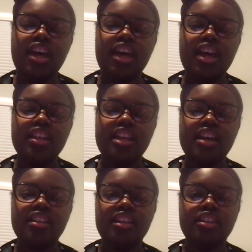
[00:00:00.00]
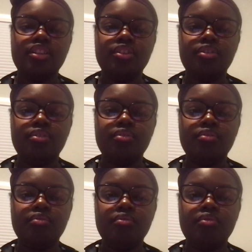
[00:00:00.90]
and that needs
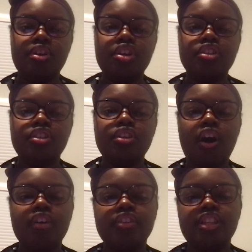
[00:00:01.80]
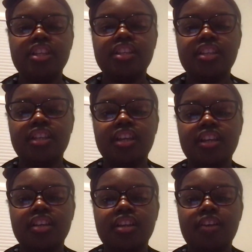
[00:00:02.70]
to start
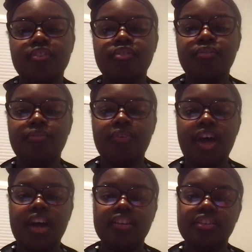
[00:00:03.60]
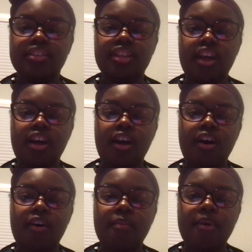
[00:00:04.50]
listening to facts
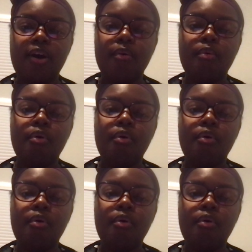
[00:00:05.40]
about